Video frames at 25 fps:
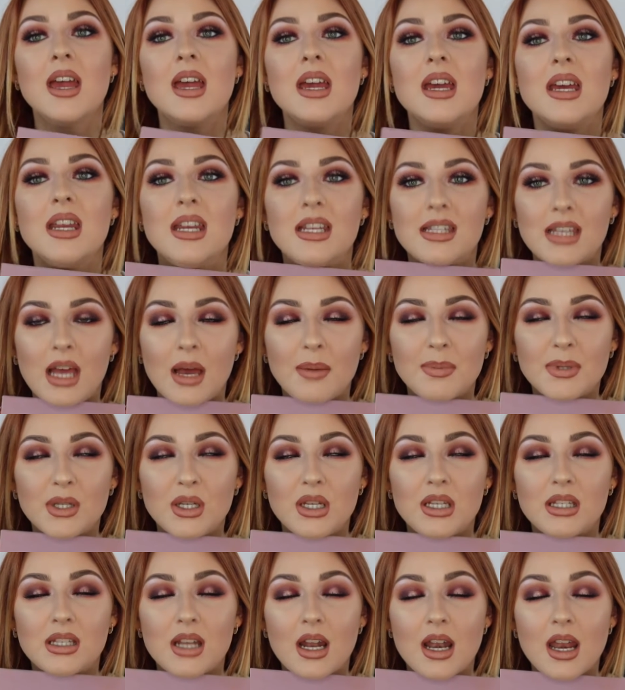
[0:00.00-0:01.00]
it is
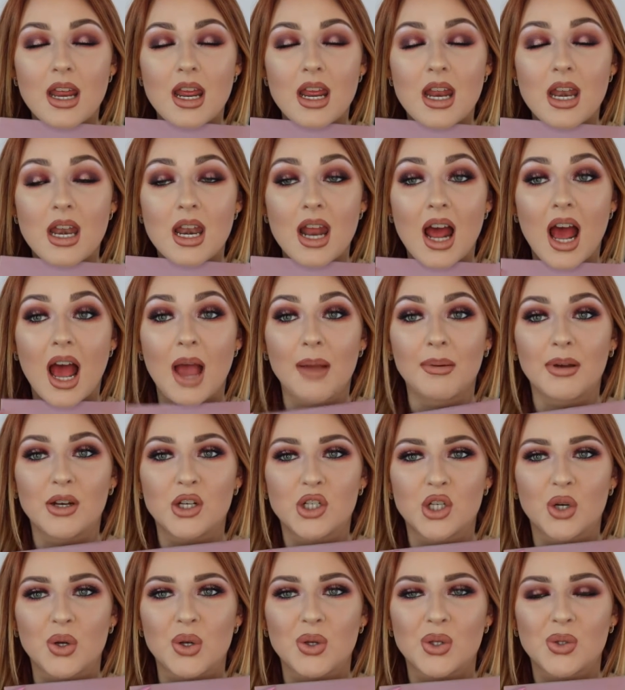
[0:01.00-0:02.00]
absolutely stunning. I'm going to
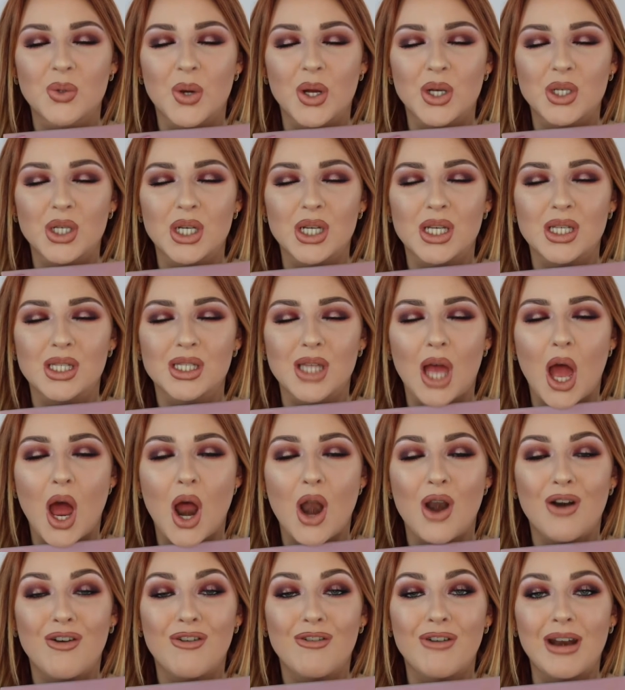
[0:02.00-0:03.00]
show you swatches
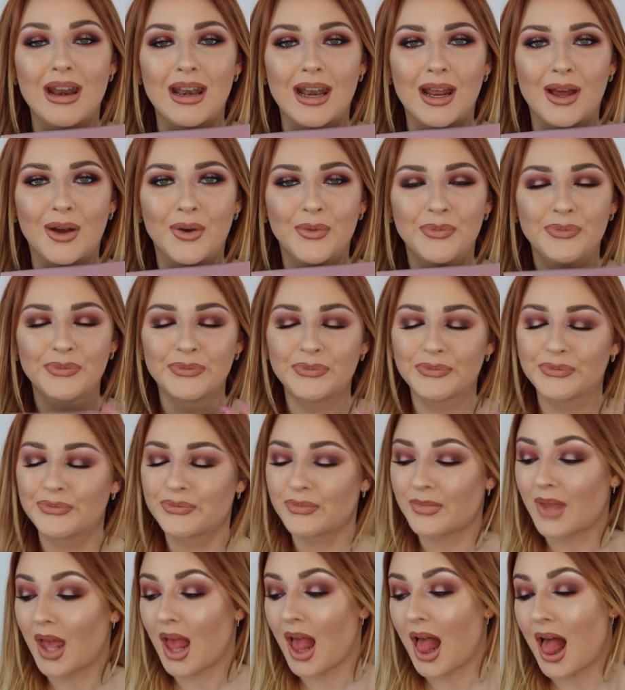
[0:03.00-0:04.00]
right now.
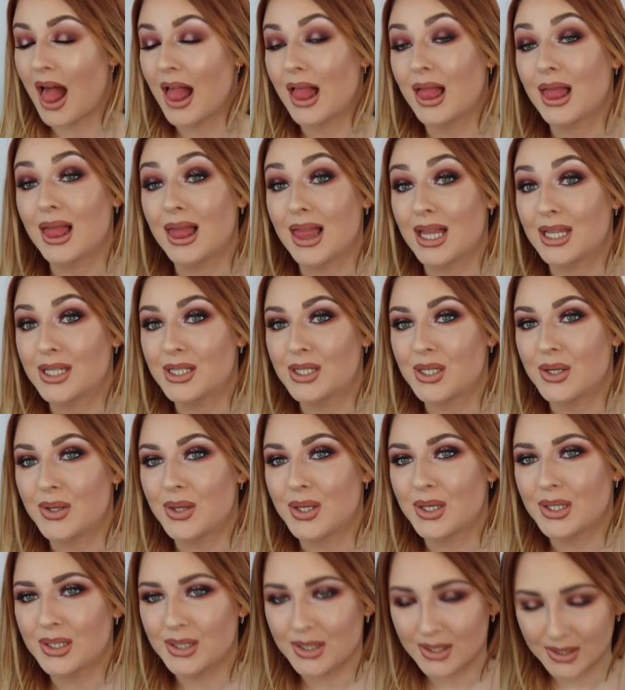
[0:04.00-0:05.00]
Let's do
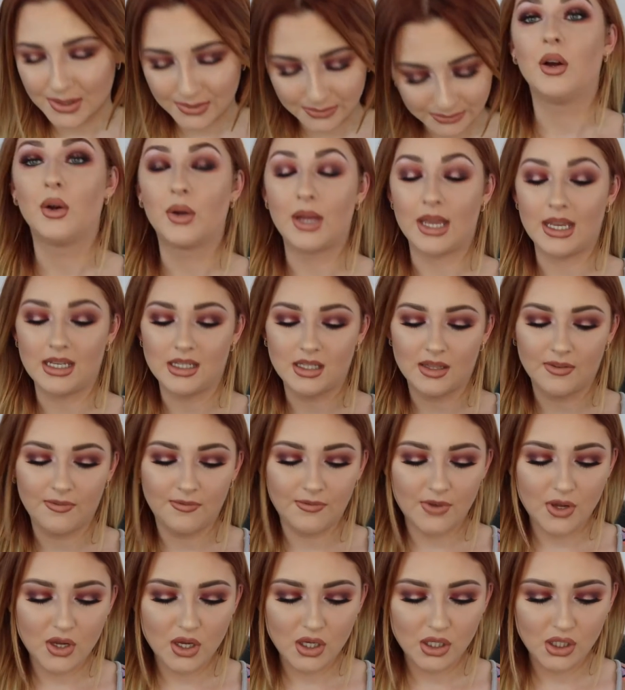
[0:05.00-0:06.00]
this. Okay, so the
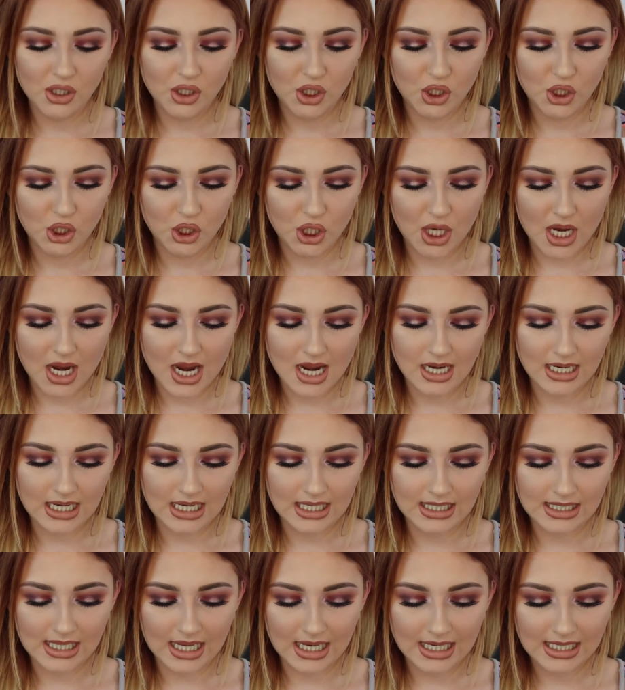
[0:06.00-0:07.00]
first shade
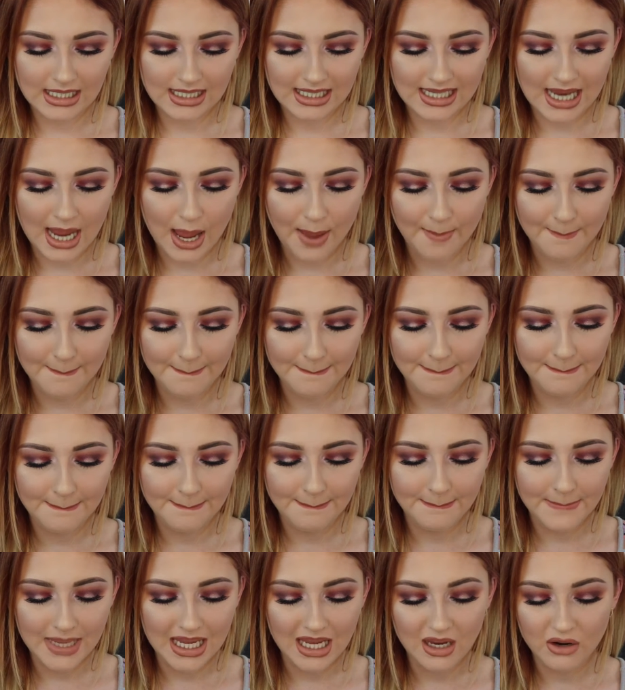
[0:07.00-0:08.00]
is
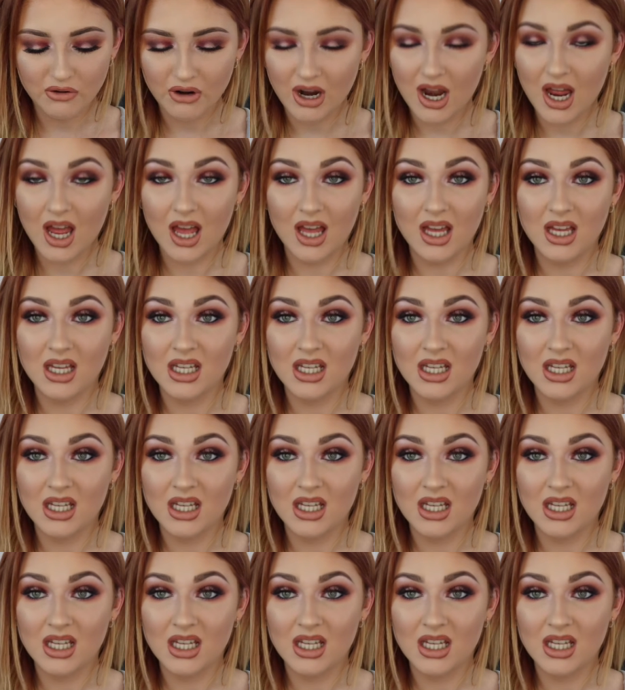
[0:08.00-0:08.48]
Tempera,